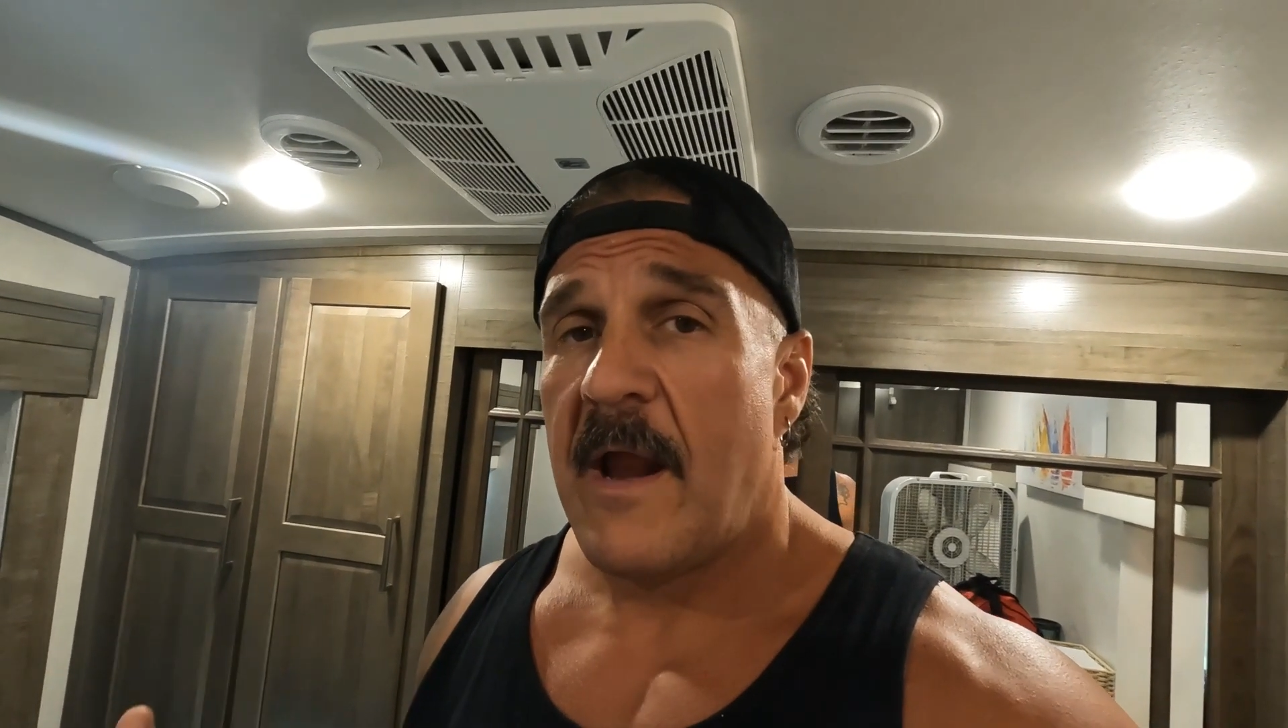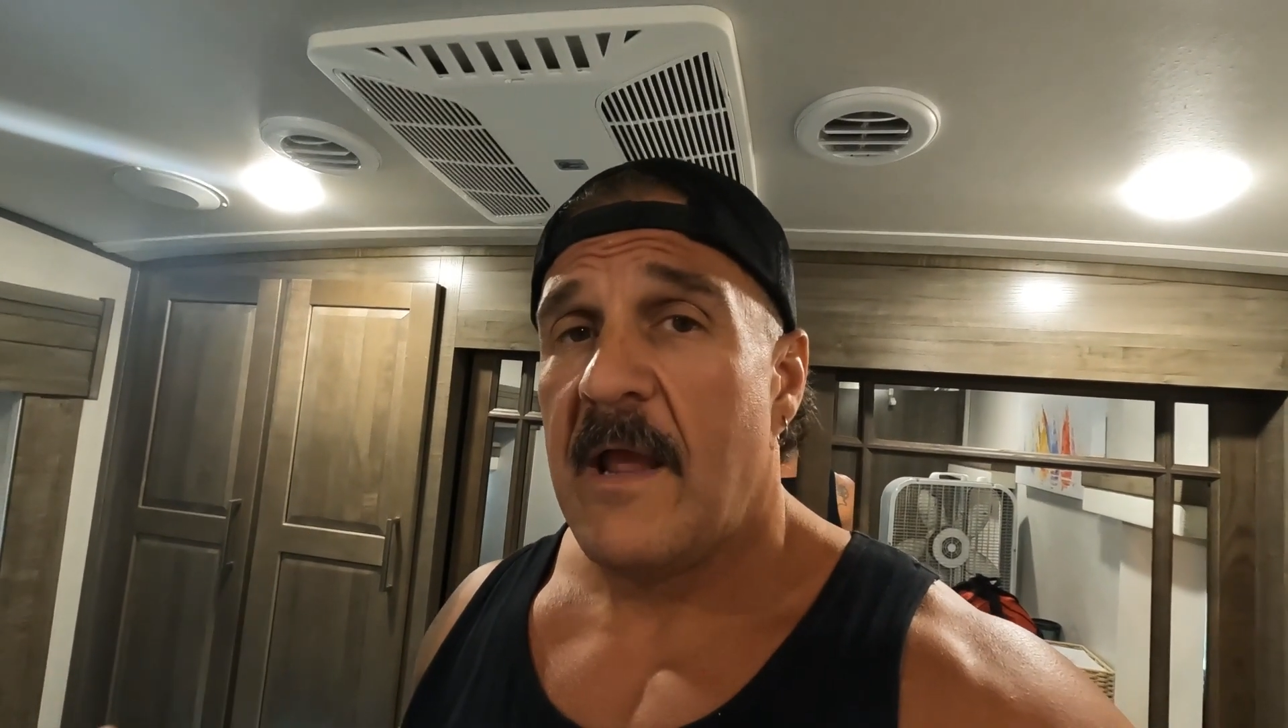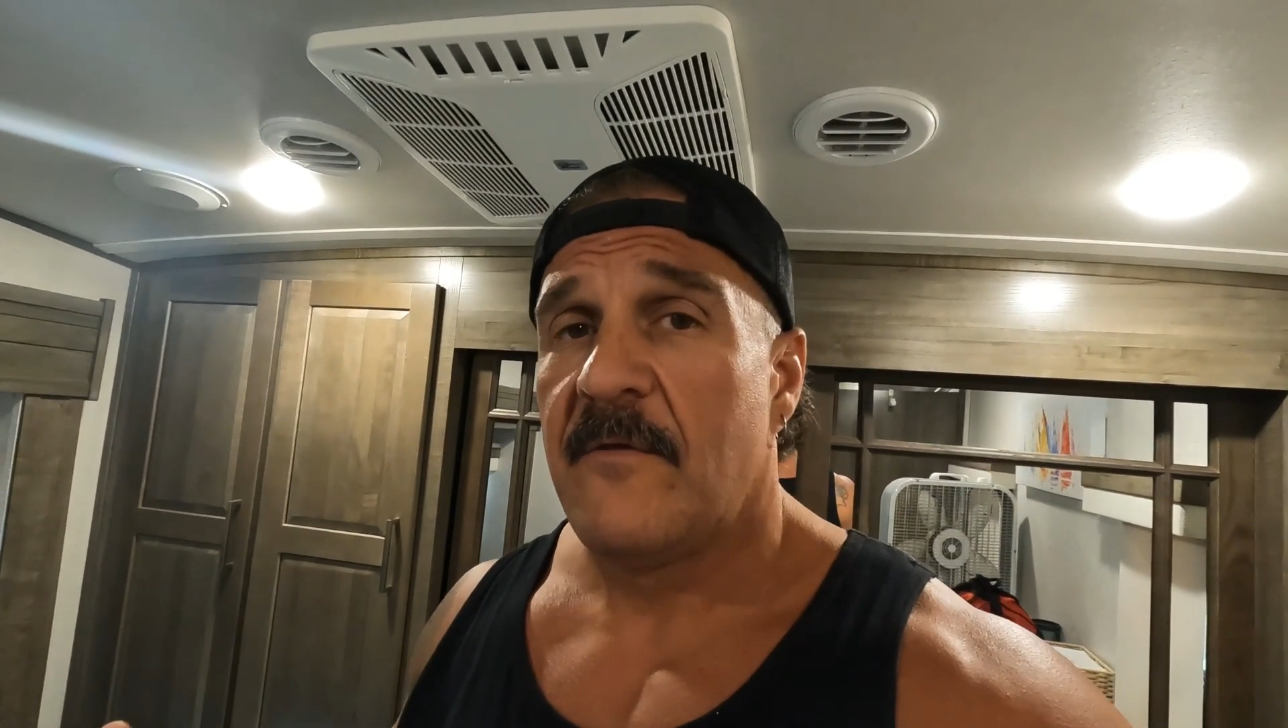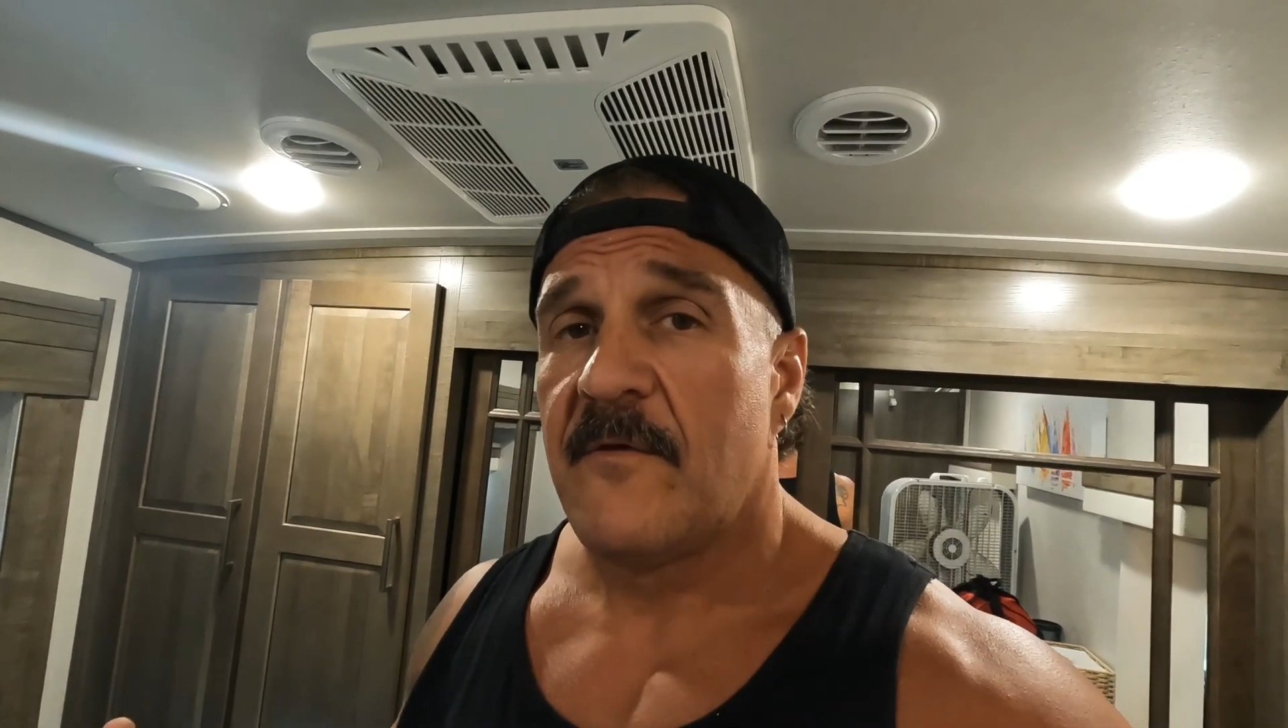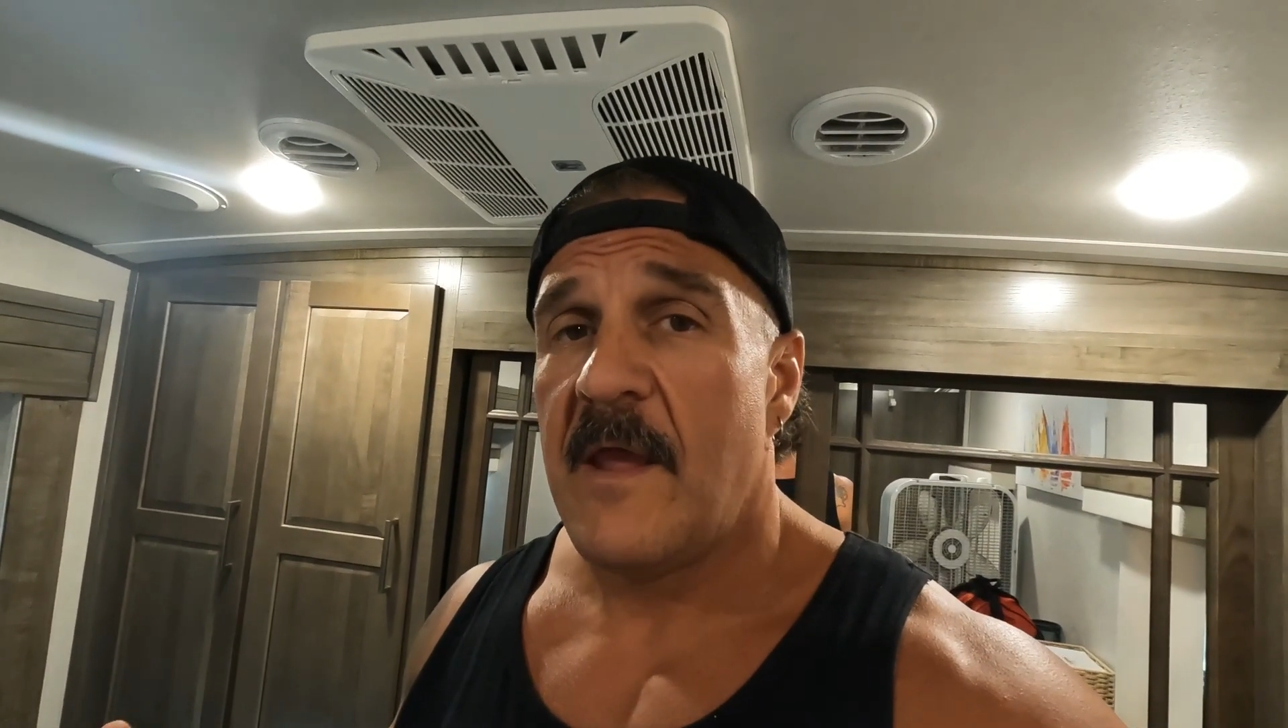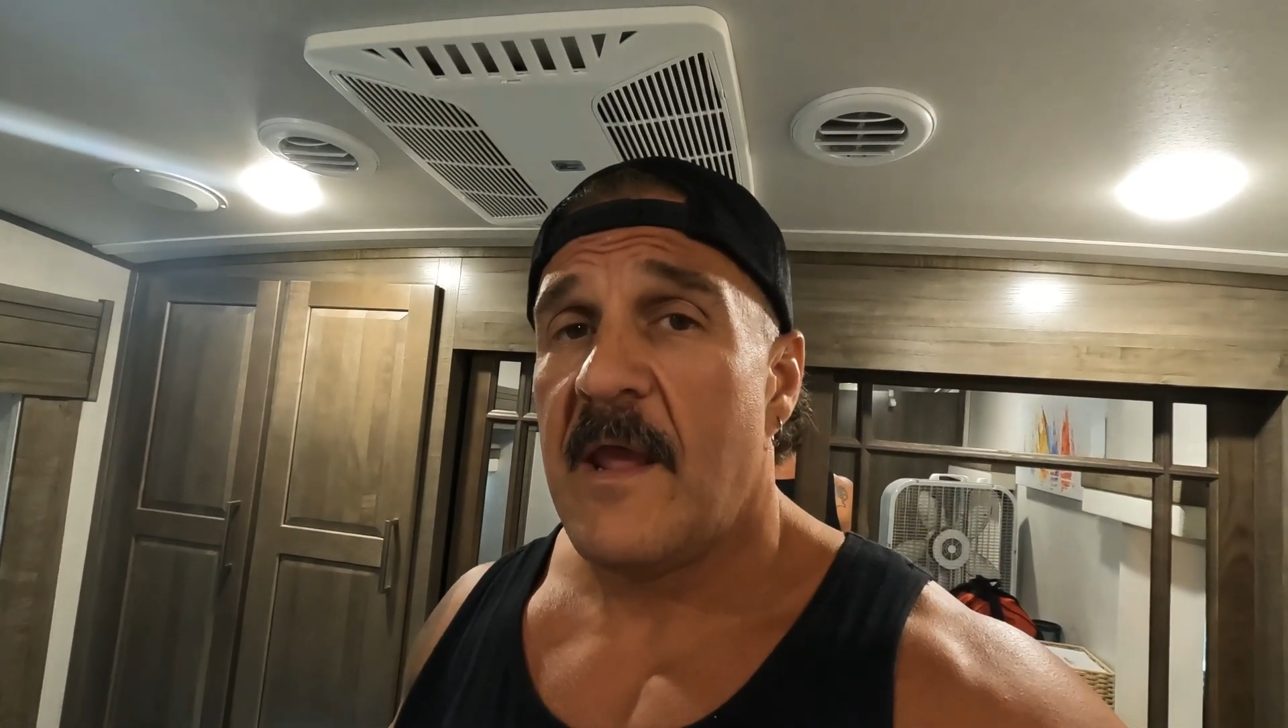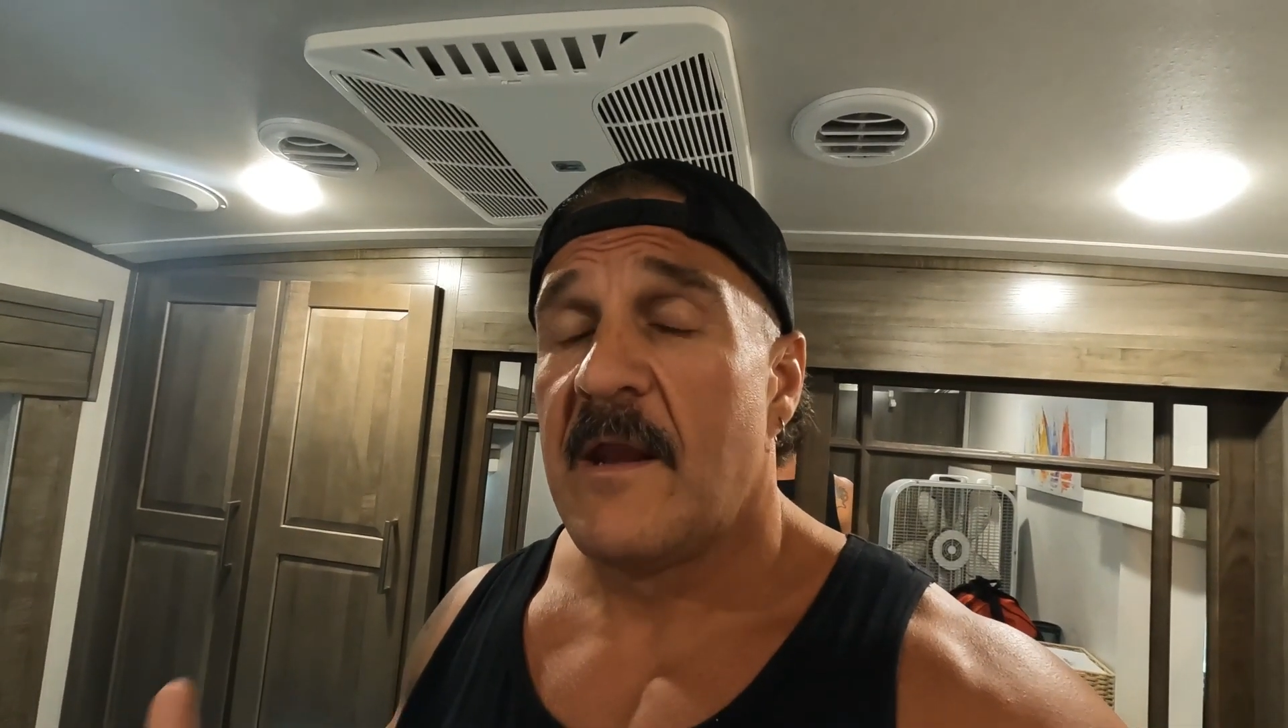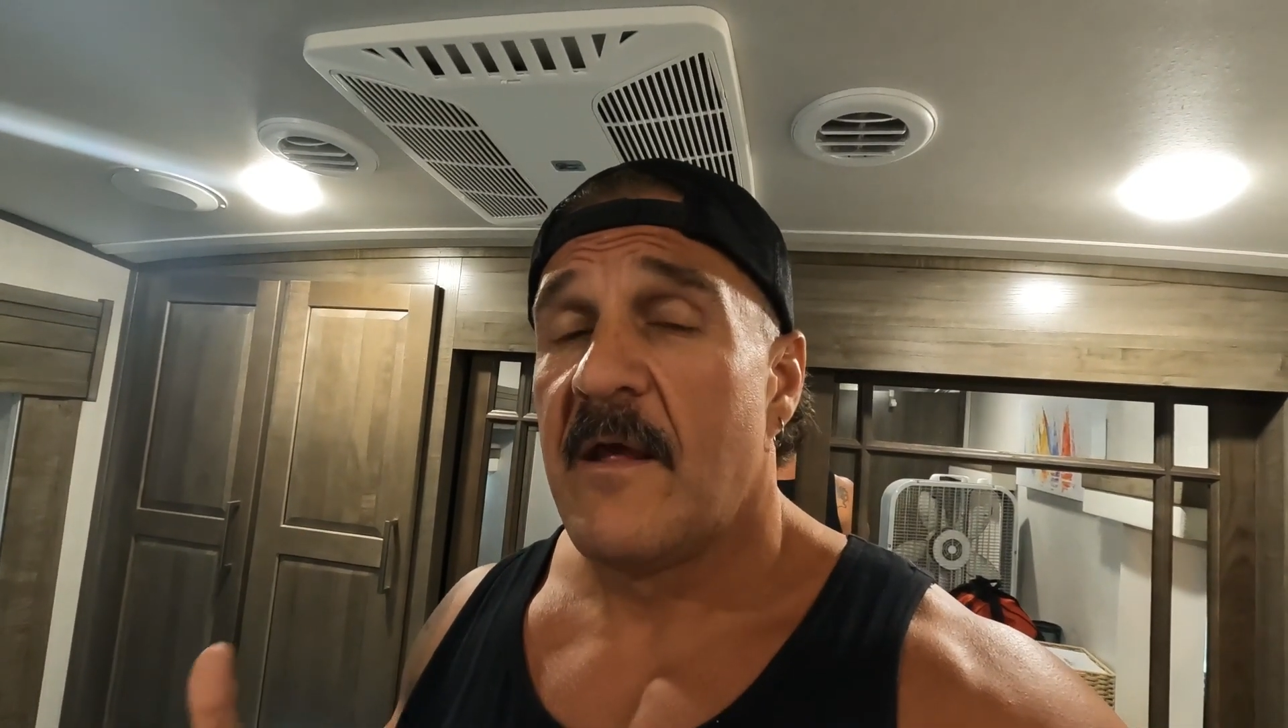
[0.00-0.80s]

AC and